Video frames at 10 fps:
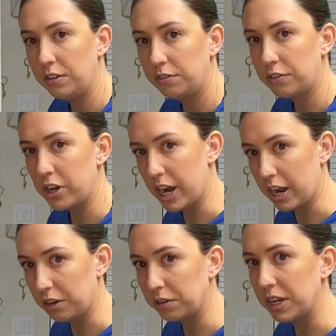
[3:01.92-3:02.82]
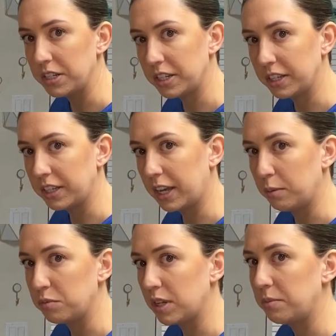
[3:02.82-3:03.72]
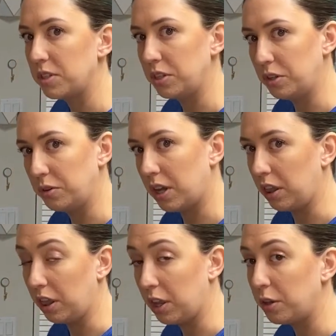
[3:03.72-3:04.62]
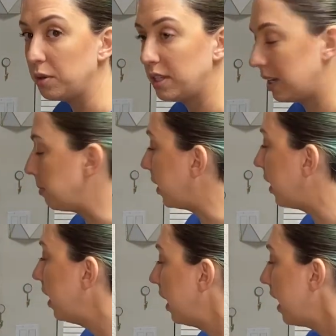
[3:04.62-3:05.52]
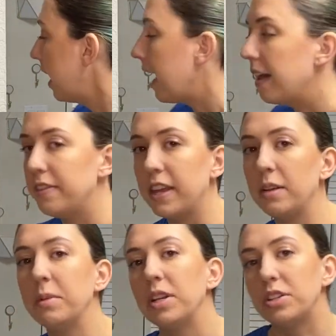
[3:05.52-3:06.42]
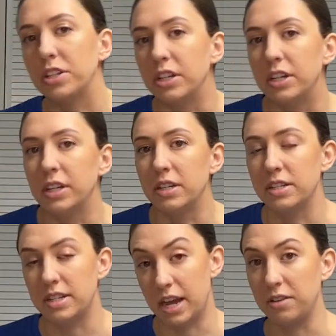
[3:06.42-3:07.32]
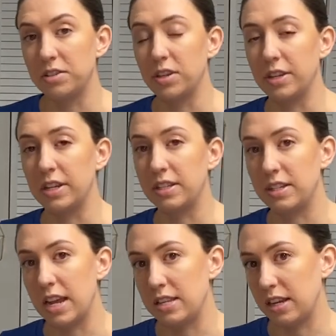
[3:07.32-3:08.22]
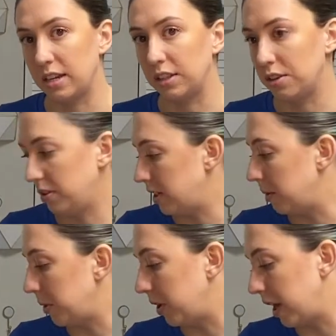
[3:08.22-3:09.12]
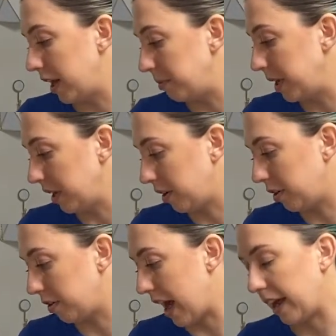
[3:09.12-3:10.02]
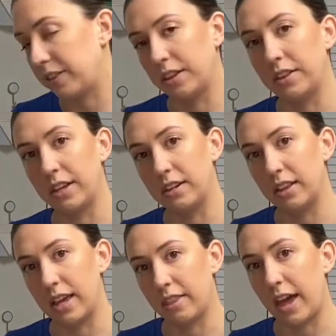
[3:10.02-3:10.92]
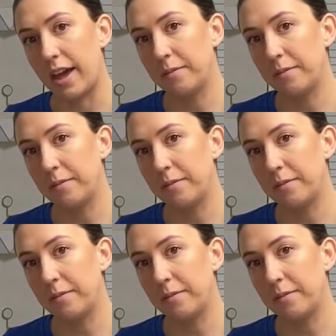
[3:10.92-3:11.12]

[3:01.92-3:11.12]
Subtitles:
for now until it comes up to a low simmer. And then I'm going to turn it down so that it stays at a low simmer, and I'm going to crack the lid like that.